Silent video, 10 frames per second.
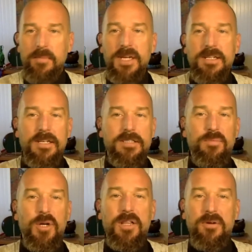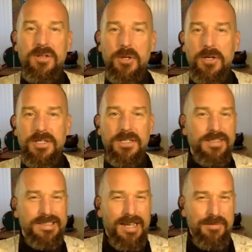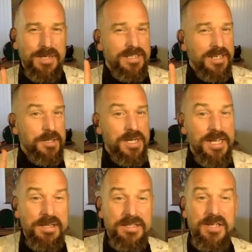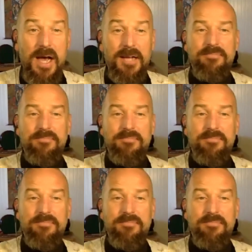but spoiler alert, I'm going to tell you today that it's not.